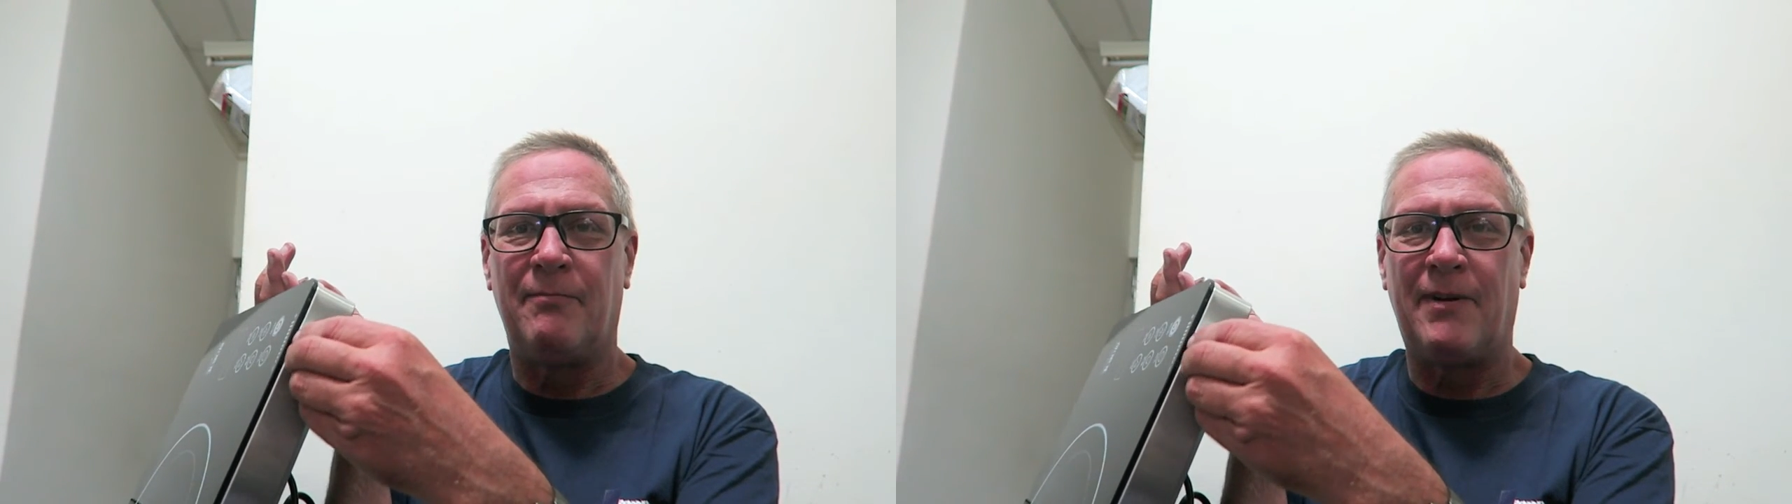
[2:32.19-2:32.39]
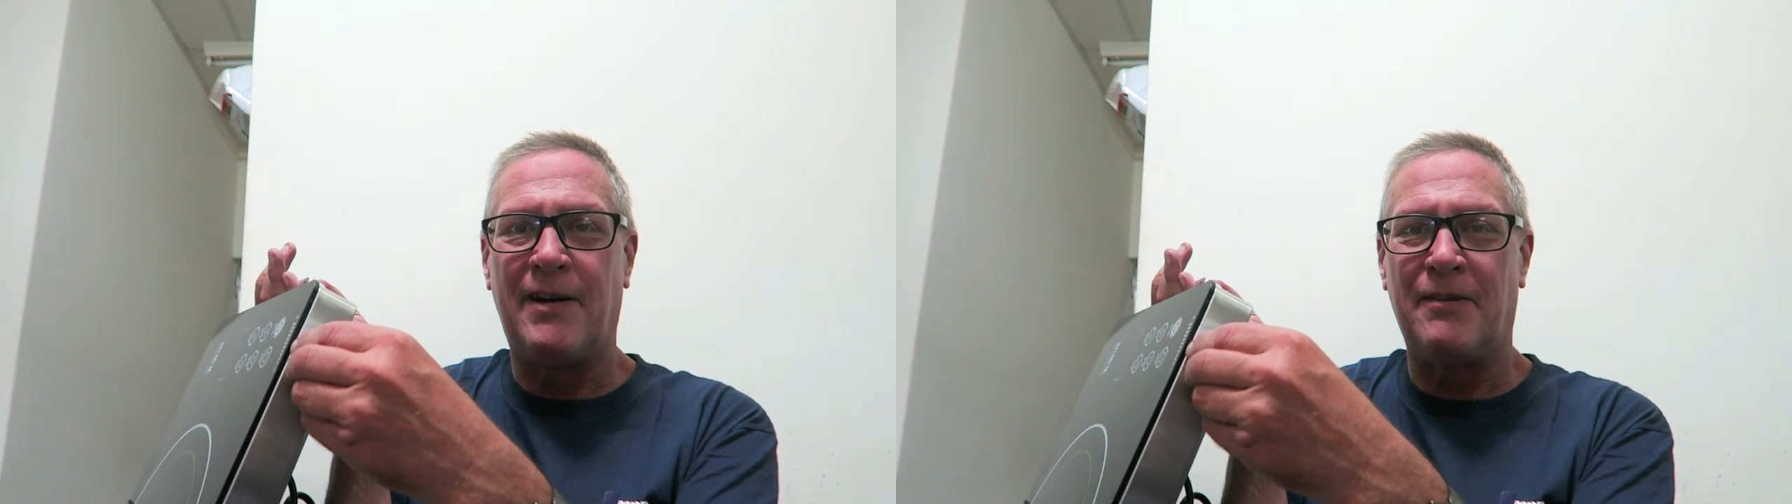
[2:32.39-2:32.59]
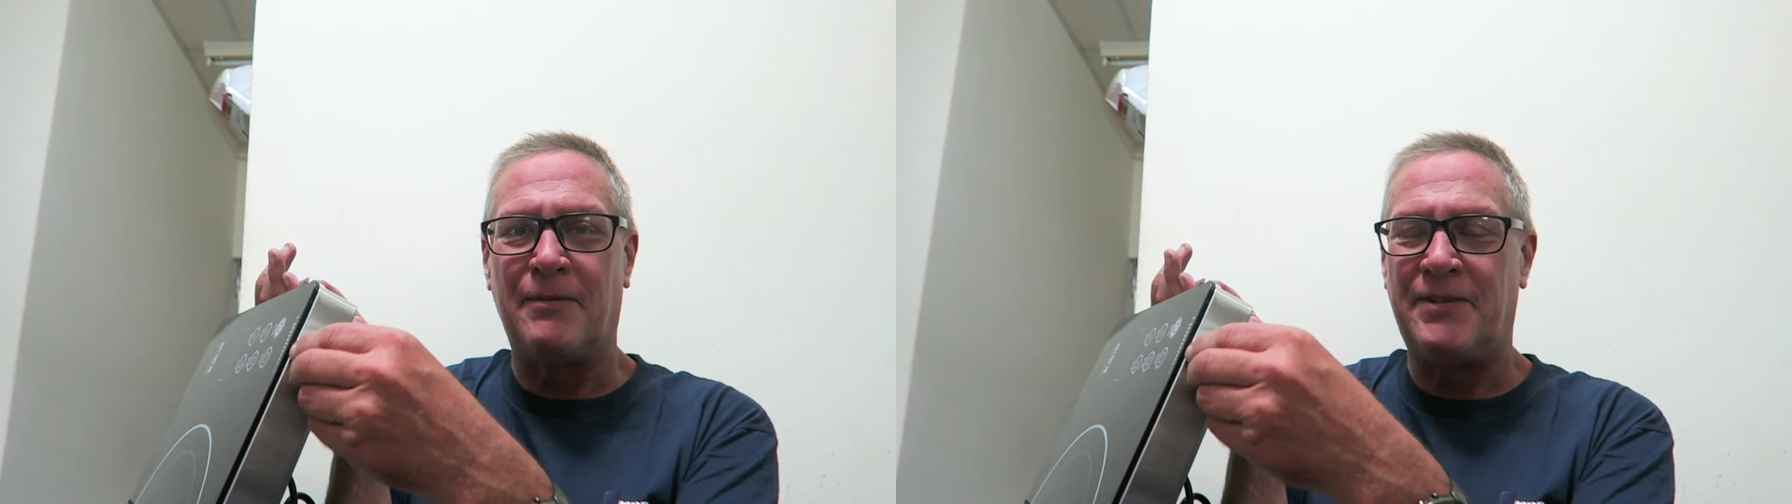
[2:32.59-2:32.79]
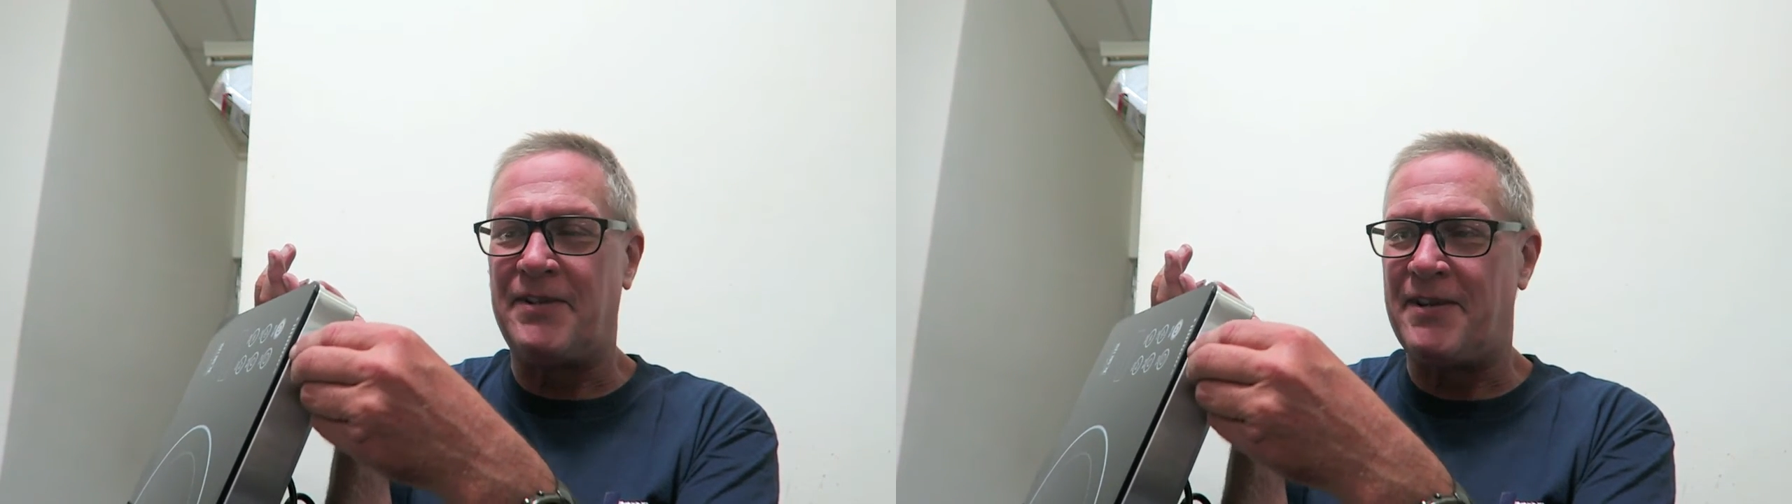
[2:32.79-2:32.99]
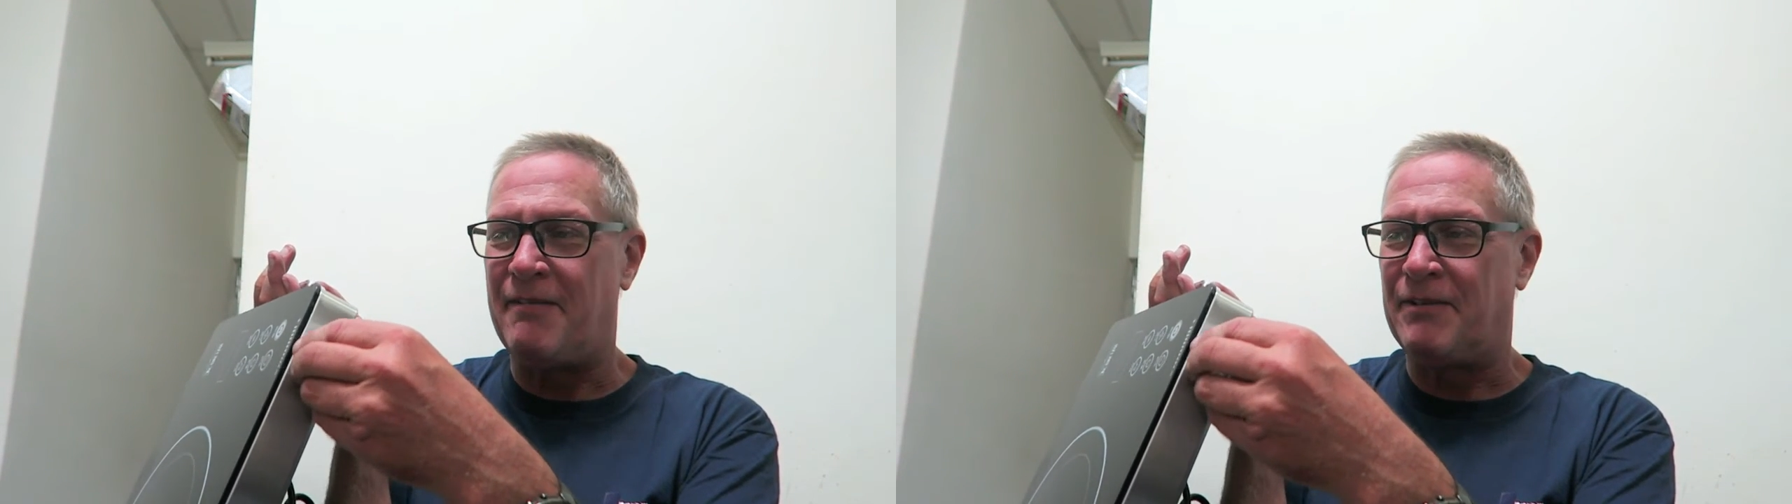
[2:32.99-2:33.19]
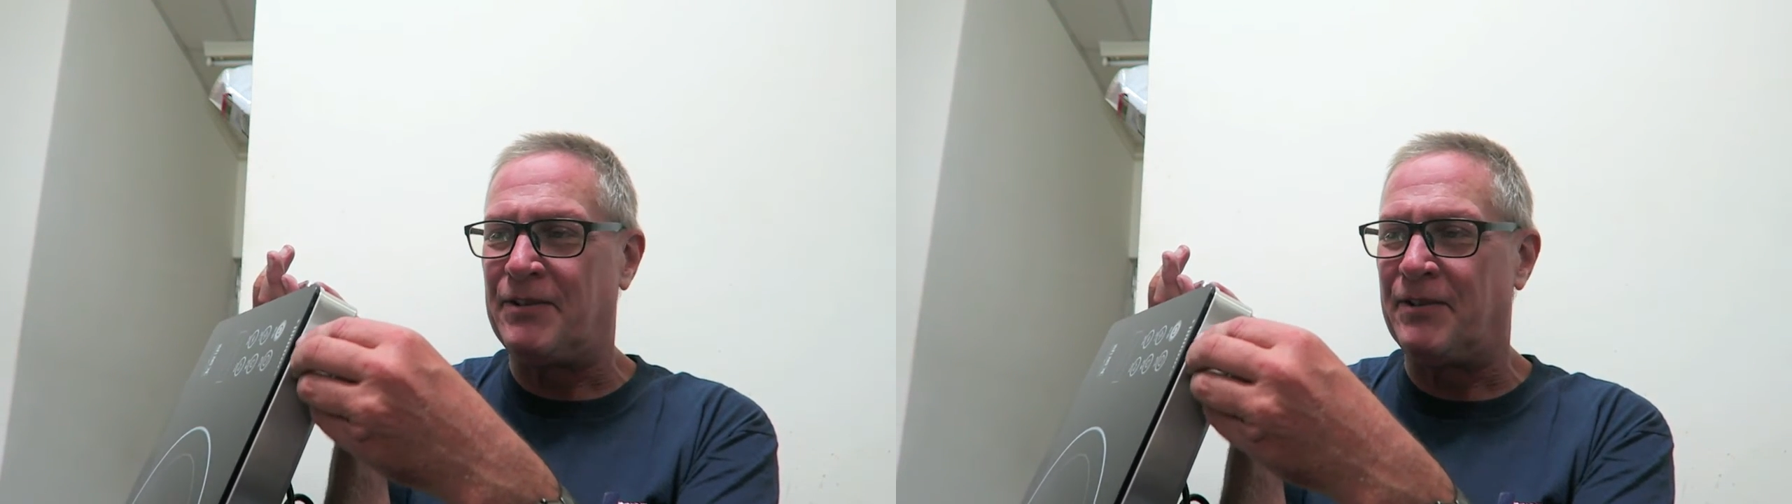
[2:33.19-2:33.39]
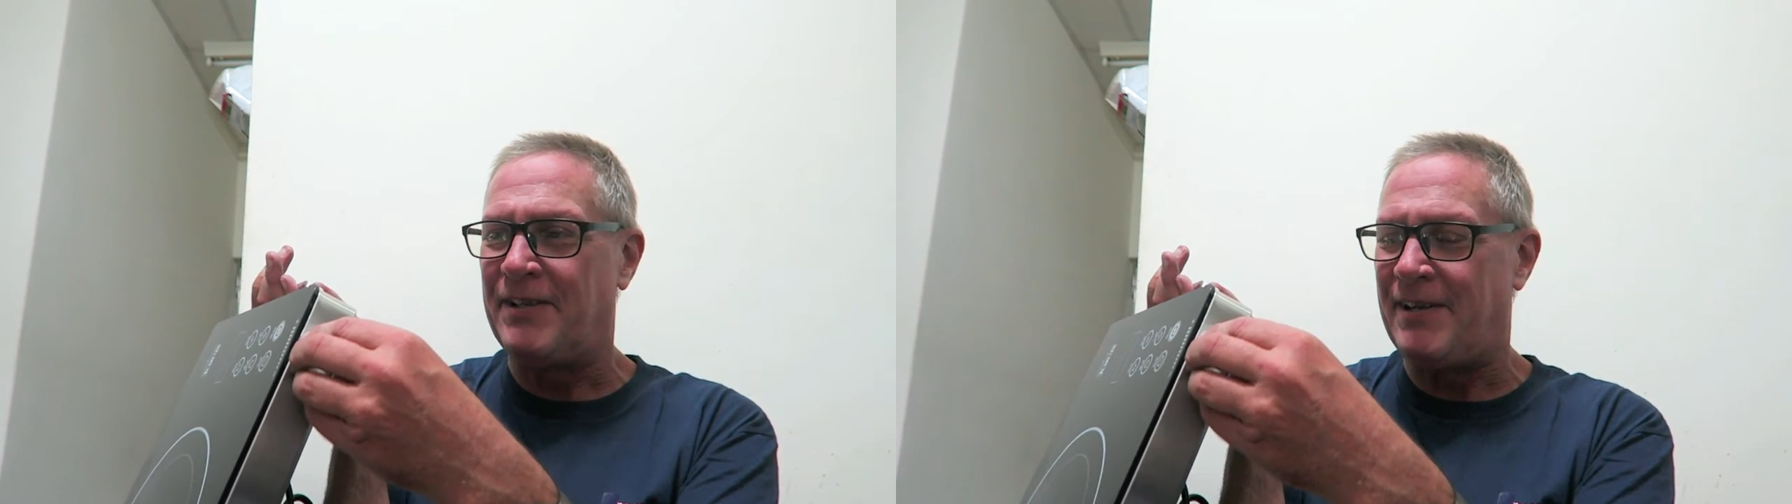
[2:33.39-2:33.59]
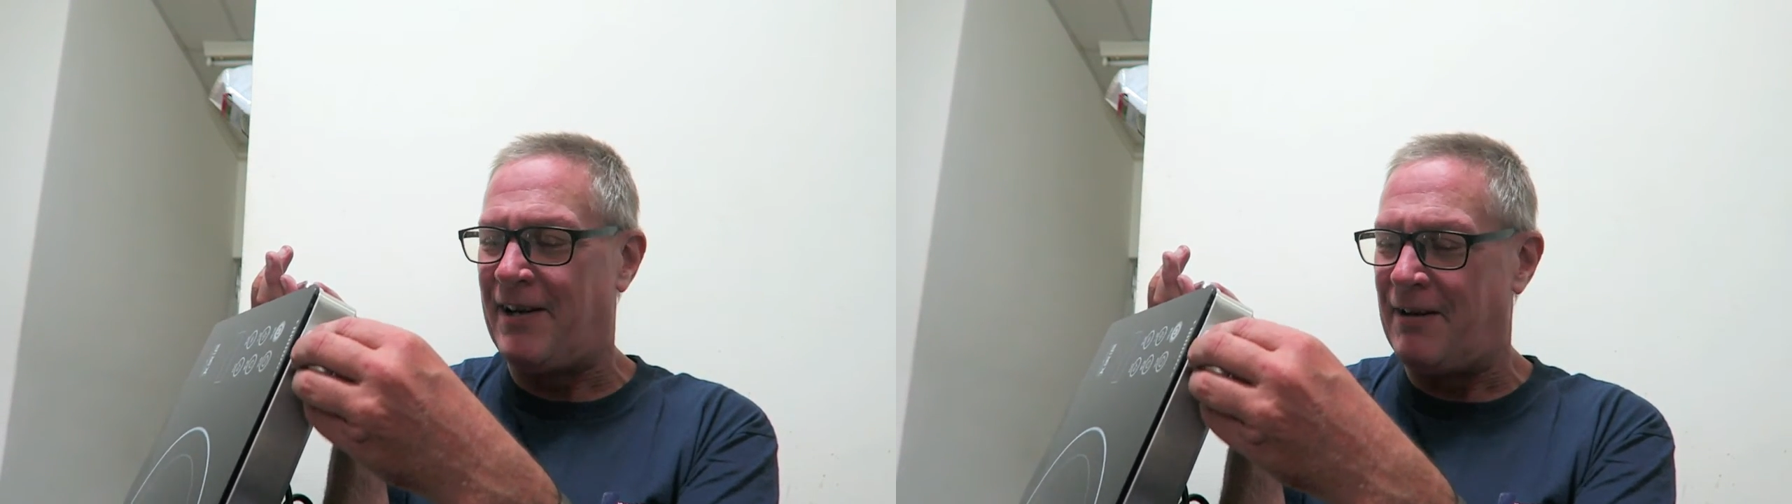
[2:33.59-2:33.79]
My other one didn't have a
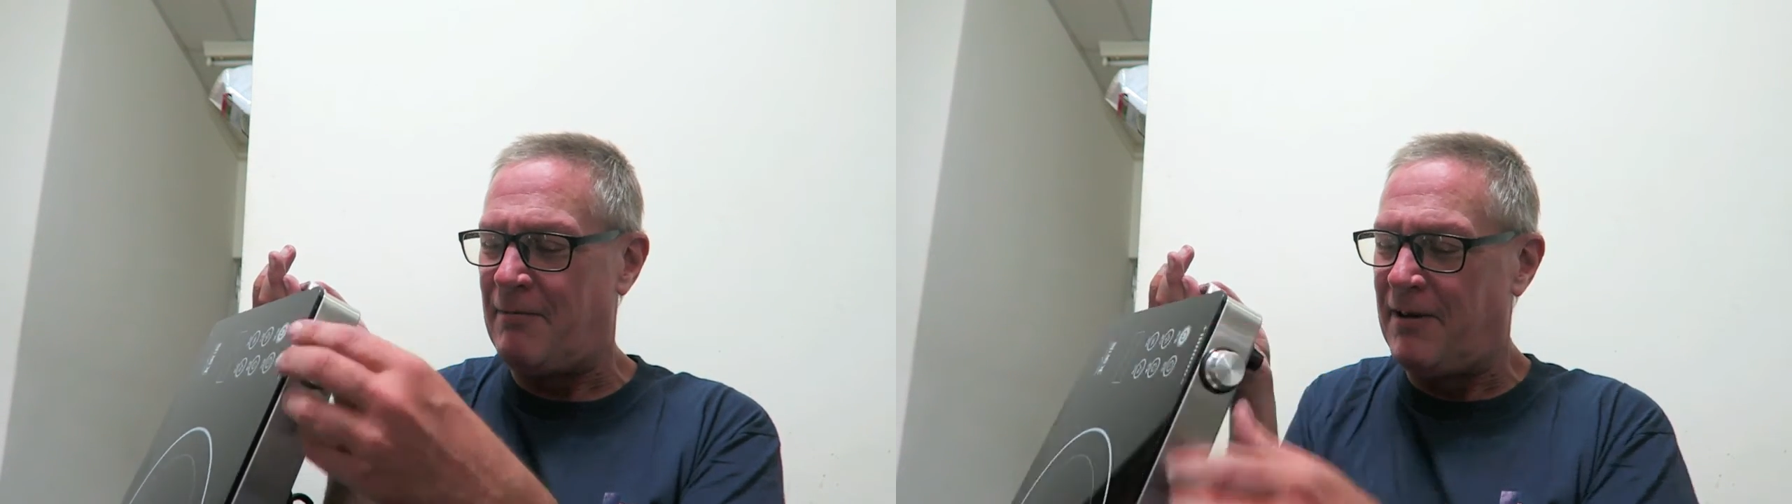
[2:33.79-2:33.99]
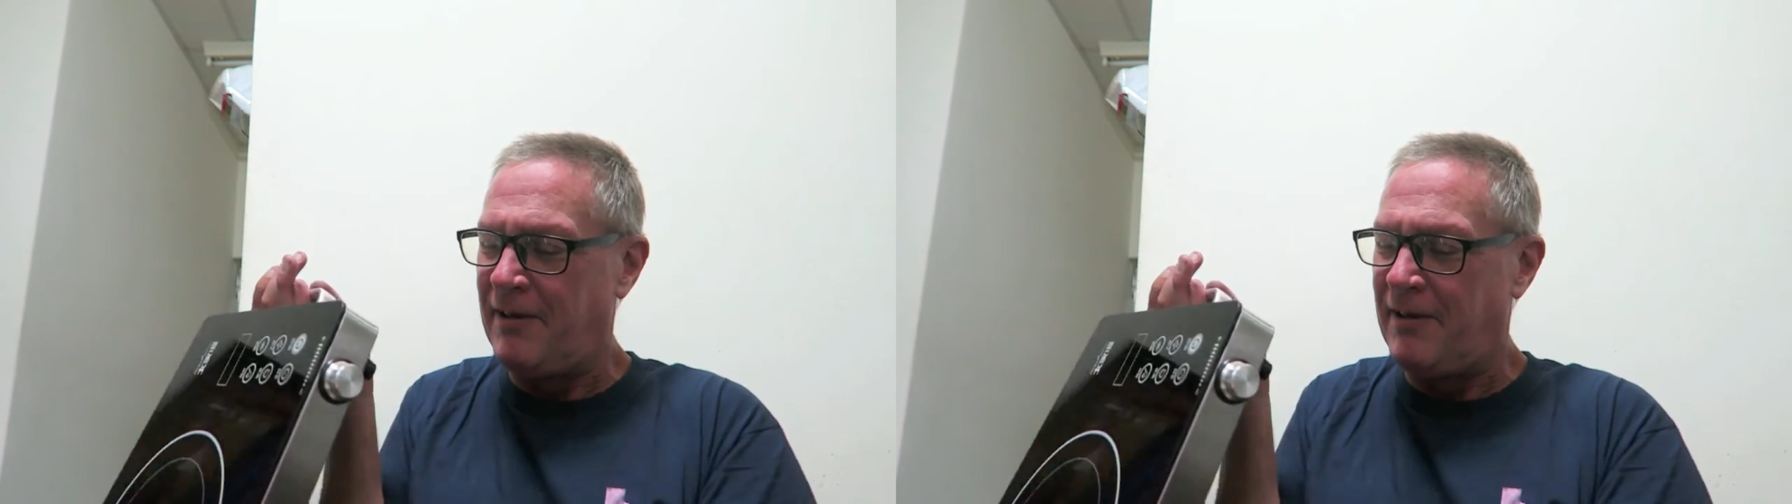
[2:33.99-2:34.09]
turning knob.